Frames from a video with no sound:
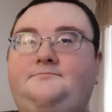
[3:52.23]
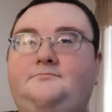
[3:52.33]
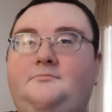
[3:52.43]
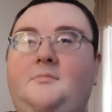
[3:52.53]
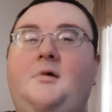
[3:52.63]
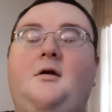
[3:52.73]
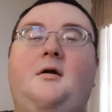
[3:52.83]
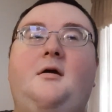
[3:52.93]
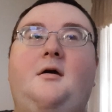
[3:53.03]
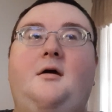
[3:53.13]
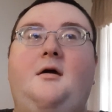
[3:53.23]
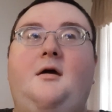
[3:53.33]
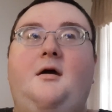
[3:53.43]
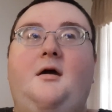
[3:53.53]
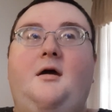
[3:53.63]

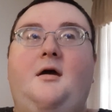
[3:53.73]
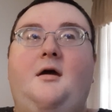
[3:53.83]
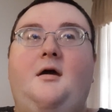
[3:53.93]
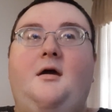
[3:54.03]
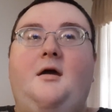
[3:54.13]
Nothing is said.